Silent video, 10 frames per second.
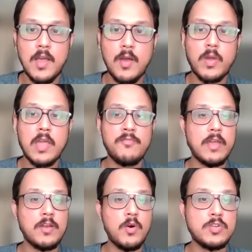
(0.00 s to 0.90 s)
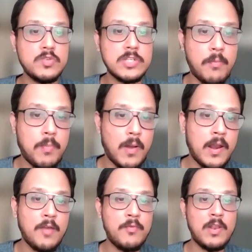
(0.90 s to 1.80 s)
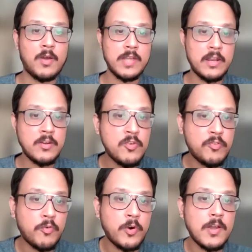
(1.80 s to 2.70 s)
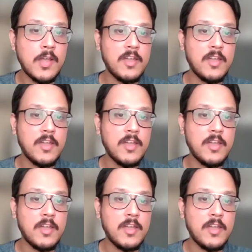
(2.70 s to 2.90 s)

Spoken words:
Okay, if I go to Japan, I will not get good food.